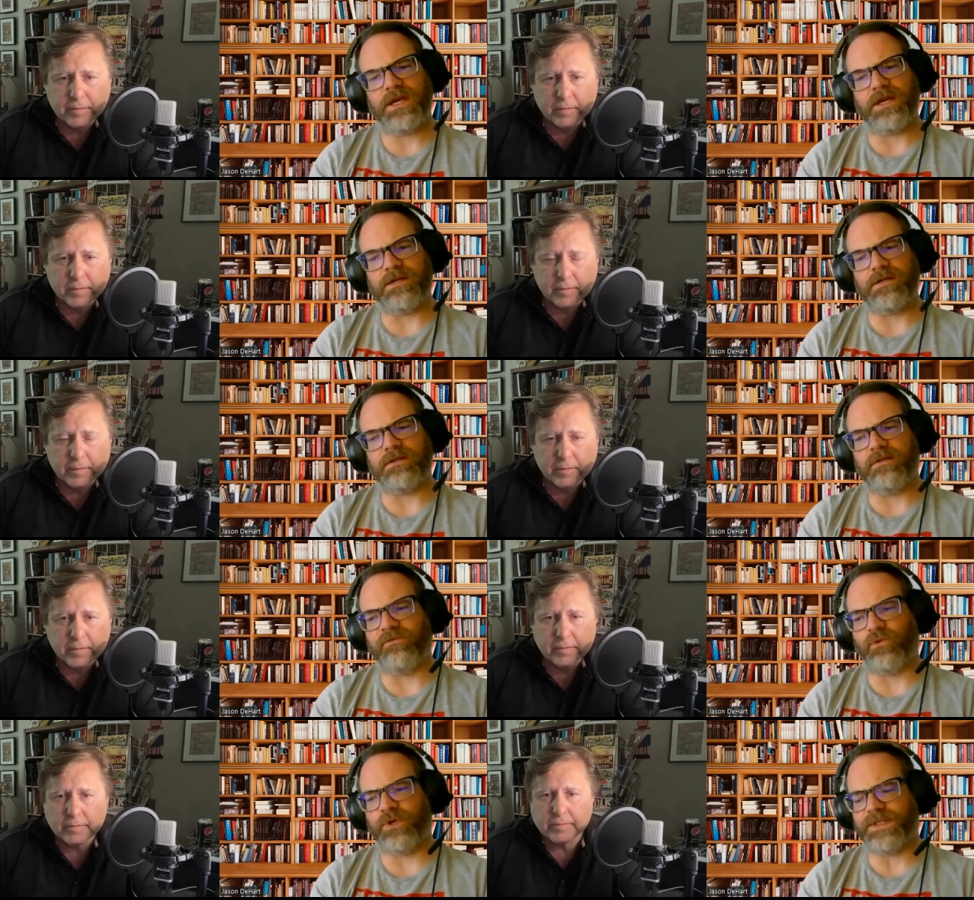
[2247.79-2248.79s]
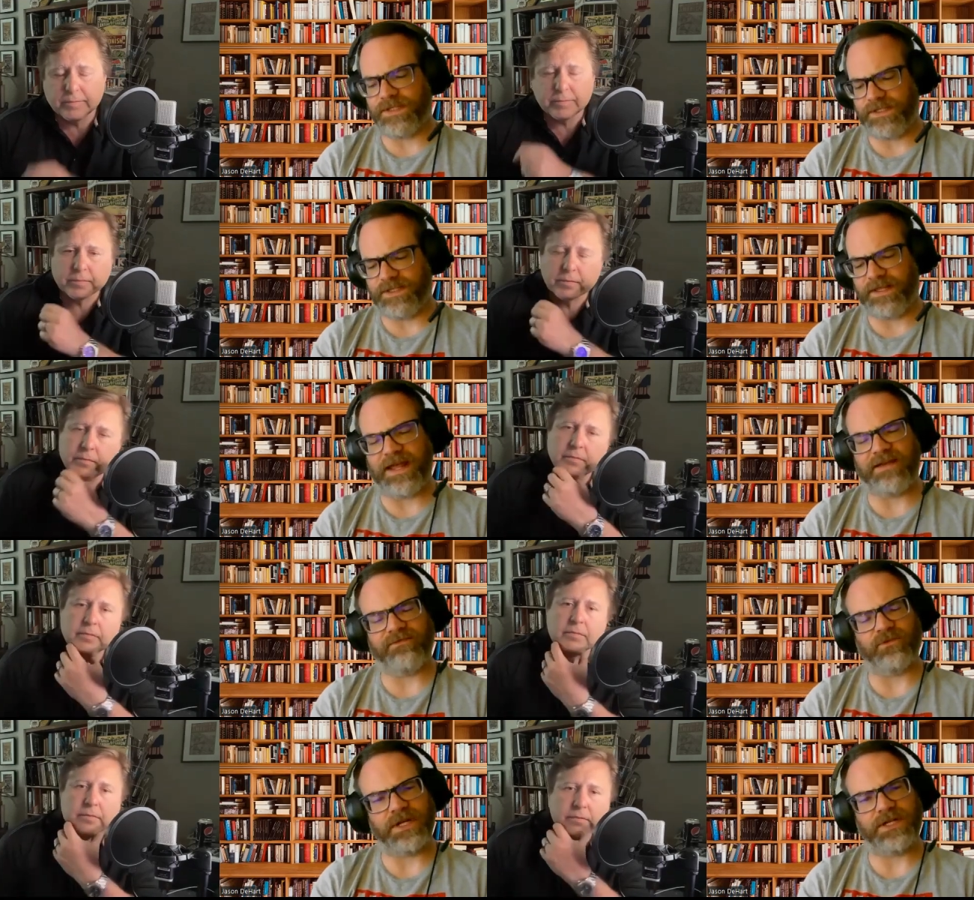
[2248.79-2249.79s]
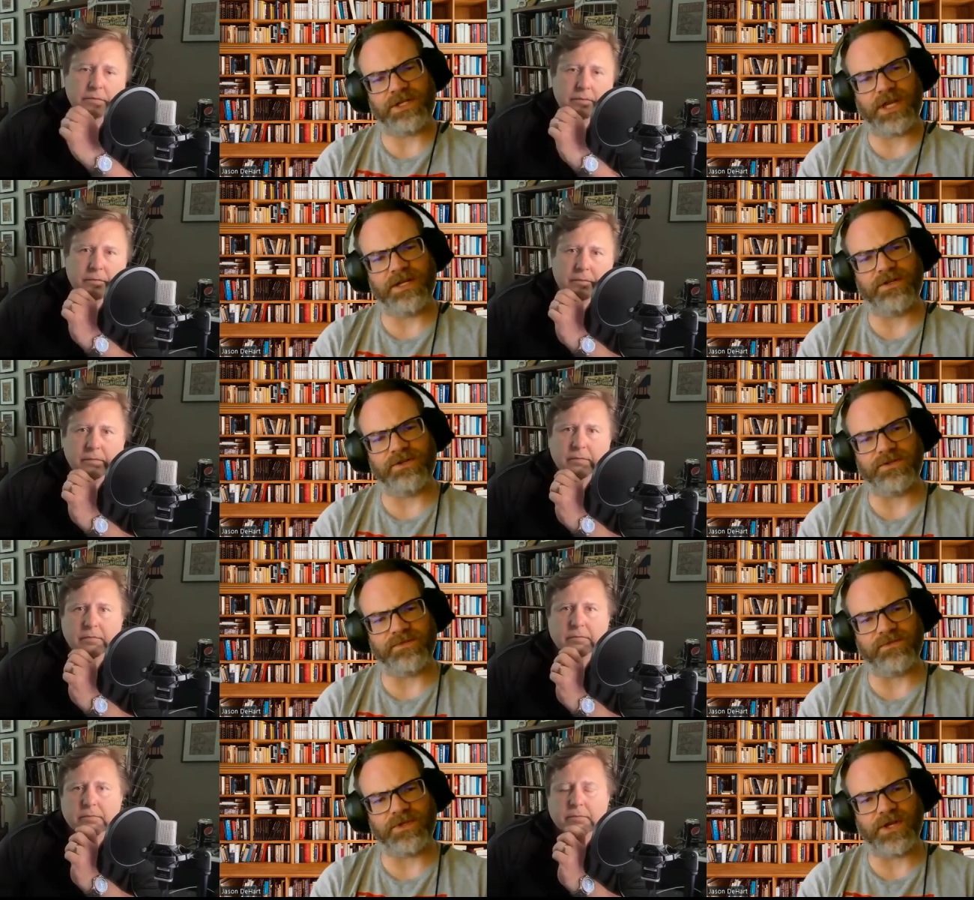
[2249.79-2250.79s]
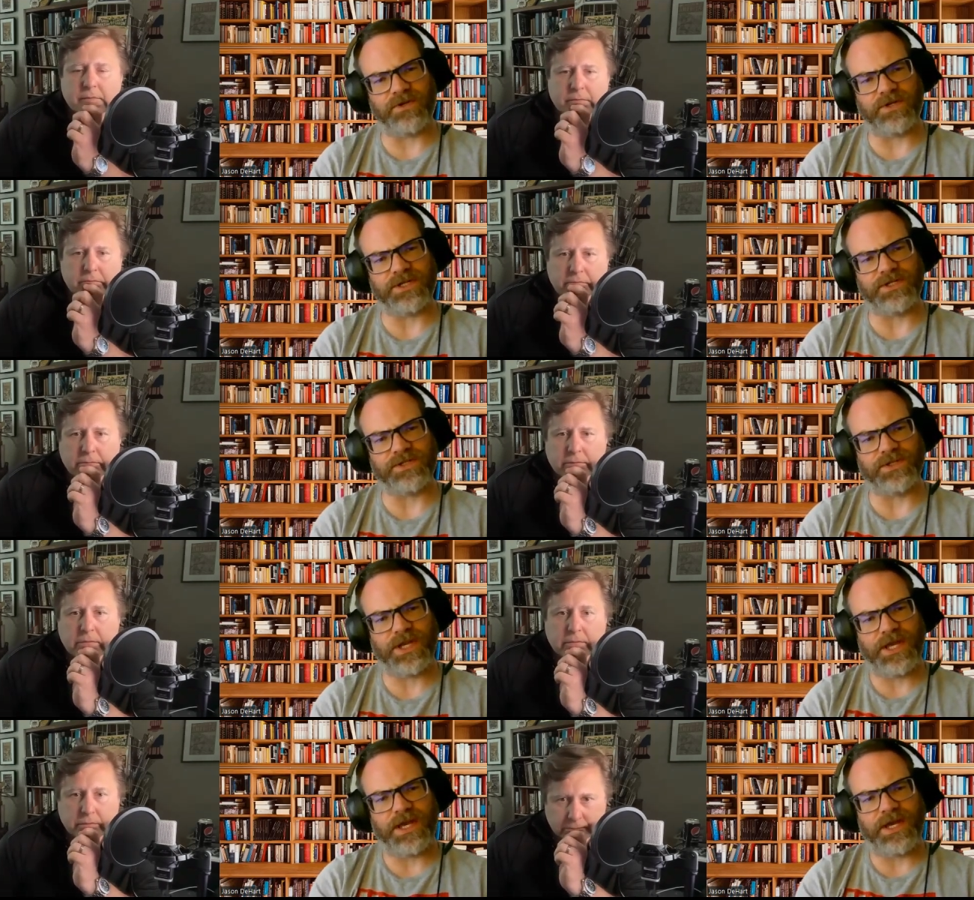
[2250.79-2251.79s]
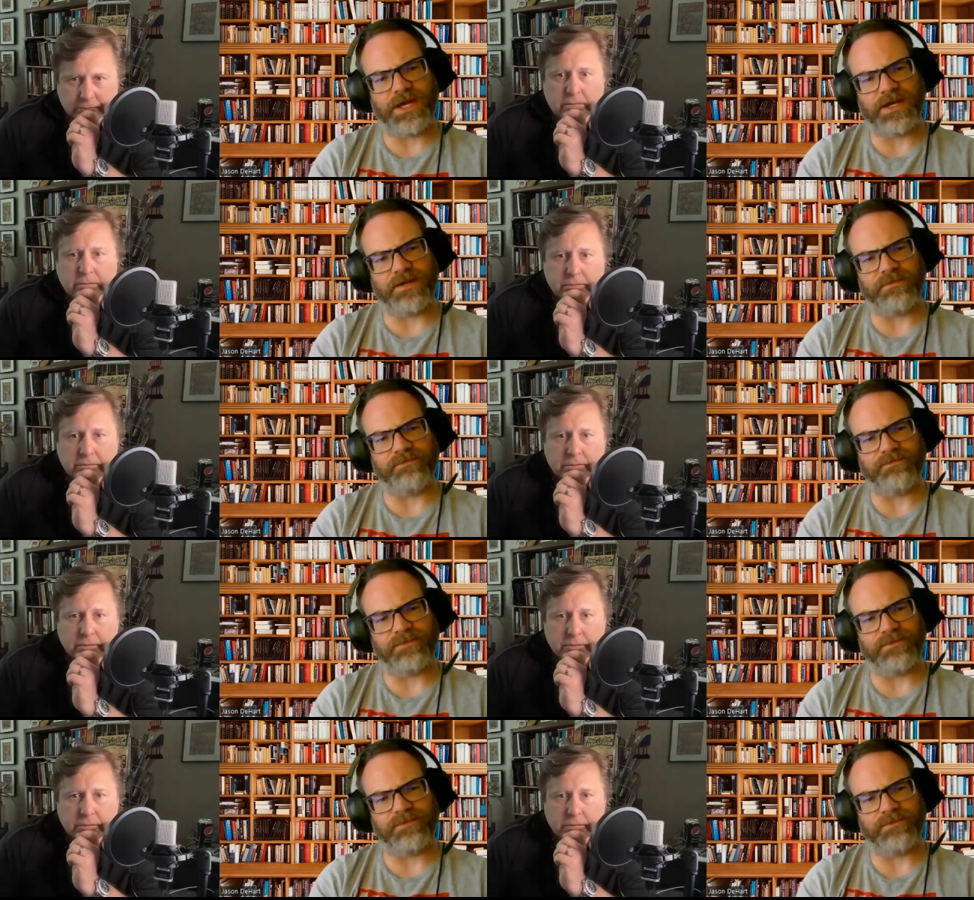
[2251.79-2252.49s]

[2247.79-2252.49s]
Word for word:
Speaker 1: uh, affordances to that for educators, for young readers, mm-hmm. um,